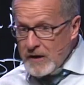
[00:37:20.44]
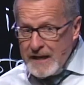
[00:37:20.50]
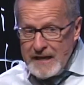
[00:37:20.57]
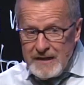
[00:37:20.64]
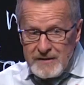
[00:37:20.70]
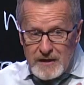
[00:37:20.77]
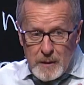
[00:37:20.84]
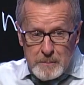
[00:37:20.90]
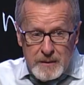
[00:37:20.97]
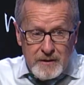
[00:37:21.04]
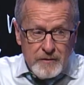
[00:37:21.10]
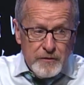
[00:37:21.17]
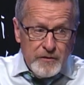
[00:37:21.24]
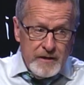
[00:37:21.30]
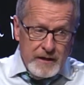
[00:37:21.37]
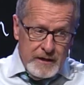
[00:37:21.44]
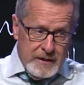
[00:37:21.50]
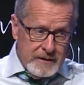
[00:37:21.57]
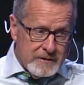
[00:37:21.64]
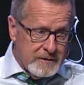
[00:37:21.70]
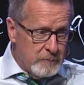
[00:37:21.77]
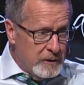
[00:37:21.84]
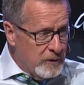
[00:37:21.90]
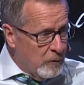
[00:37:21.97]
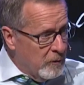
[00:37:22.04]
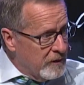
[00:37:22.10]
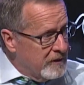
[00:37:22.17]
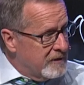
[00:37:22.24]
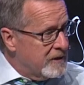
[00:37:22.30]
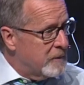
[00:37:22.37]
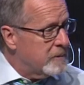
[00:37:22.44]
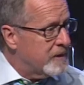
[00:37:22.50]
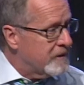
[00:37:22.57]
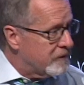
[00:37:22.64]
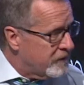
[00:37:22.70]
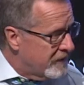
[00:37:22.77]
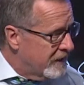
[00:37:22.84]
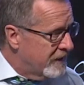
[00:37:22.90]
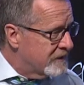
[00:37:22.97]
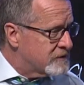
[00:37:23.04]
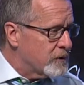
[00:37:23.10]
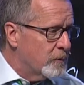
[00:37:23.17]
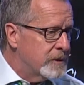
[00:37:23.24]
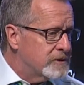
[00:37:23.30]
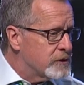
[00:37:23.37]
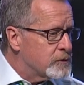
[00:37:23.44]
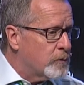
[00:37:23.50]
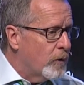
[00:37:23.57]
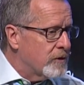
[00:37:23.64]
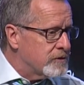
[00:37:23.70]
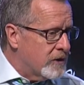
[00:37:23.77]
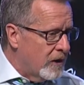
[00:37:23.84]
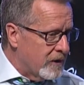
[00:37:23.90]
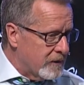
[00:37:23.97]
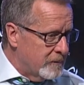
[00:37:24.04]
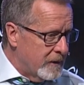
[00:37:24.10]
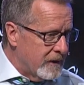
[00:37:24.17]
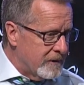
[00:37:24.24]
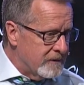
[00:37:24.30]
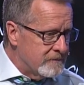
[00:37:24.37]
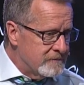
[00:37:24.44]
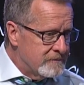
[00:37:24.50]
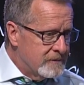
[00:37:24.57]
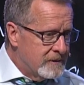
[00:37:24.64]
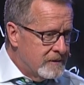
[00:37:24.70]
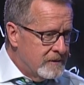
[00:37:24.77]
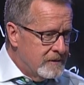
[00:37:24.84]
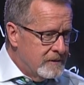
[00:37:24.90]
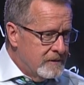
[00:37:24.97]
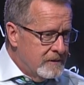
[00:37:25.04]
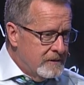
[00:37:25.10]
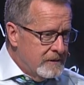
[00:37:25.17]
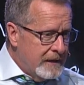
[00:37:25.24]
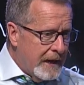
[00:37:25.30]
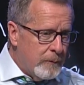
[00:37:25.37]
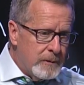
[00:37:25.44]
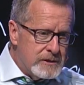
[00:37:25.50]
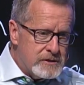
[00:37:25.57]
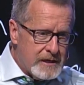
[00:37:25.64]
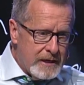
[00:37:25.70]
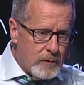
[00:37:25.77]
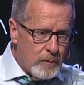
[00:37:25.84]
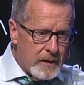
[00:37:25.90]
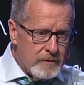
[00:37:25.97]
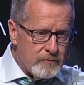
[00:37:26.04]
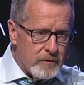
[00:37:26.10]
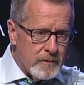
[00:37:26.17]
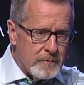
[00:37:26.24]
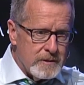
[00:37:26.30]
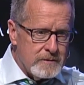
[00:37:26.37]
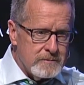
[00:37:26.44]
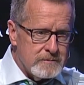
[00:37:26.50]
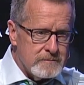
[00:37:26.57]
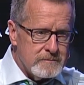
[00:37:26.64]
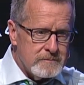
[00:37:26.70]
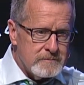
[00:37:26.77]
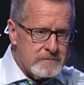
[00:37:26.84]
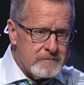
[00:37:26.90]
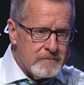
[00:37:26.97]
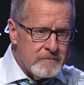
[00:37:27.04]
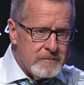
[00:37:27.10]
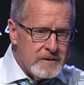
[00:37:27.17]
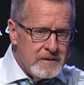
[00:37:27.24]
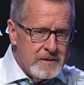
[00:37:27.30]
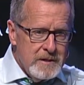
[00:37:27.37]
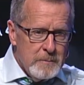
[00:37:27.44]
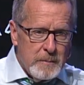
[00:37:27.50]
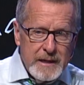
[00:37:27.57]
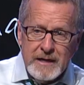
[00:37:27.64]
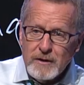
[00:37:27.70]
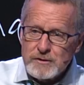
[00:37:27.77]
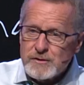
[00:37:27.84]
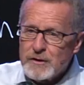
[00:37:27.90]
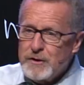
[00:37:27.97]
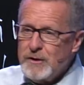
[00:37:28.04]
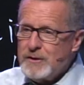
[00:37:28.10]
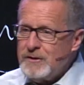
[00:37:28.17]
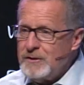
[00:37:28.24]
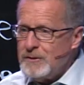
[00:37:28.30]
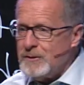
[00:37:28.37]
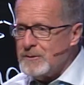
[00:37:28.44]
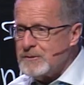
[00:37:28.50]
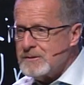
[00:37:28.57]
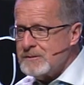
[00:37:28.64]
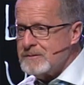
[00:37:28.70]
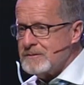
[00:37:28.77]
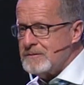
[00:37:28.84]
to end up in a thing, and we don't want to end up in a thing, so we just won't talk about it. And we stay away from it. But here's the good news.